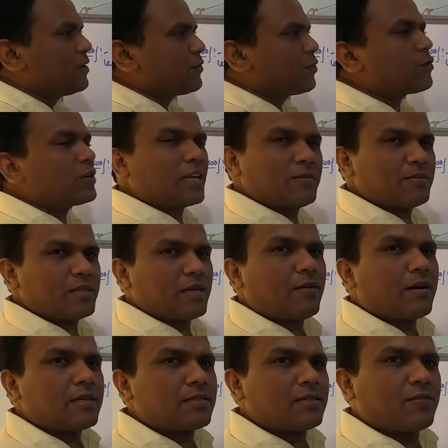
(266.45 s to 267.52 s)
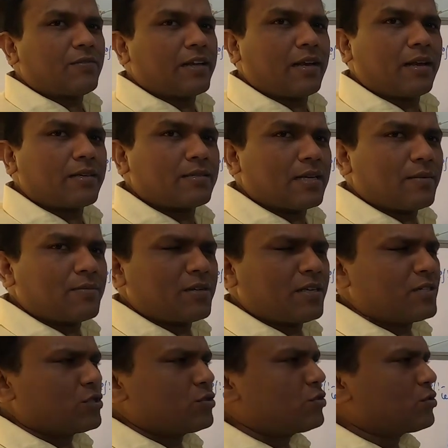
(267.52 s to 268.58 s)
Few times they have asked in the final
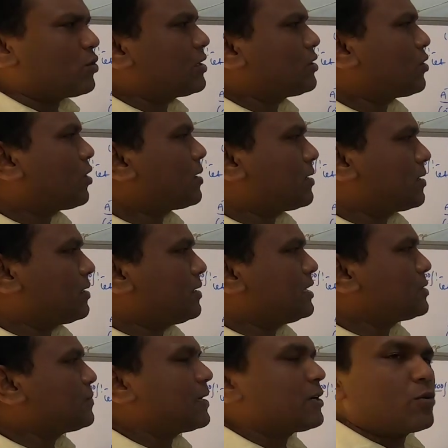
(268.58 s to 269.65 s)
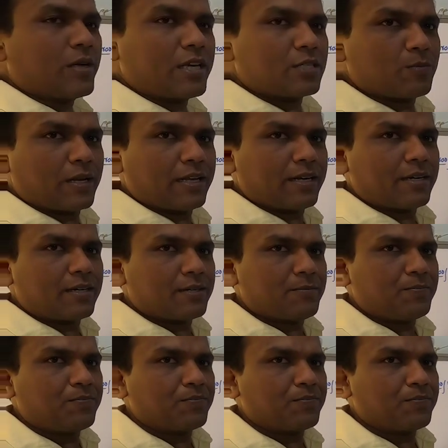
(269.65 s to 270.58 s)
examination, so I thought it's better to explain it.